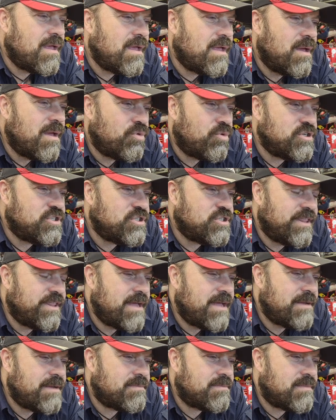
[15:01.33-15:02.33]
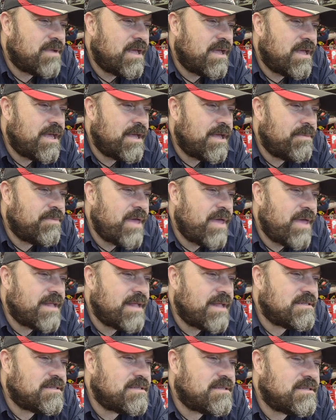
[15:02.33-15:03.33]
Appreciate that.
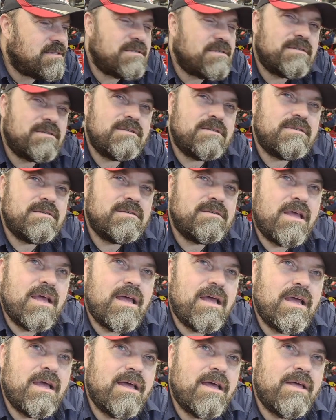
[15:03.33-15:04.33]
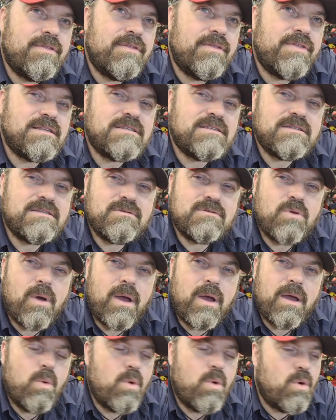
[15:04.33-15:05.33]
That's
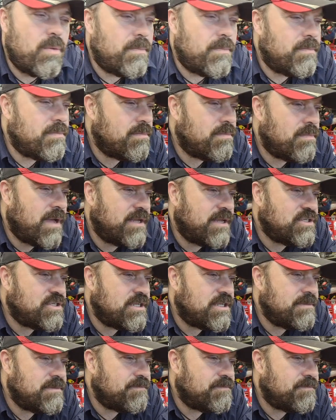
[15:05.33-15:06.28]
quite warm, actually.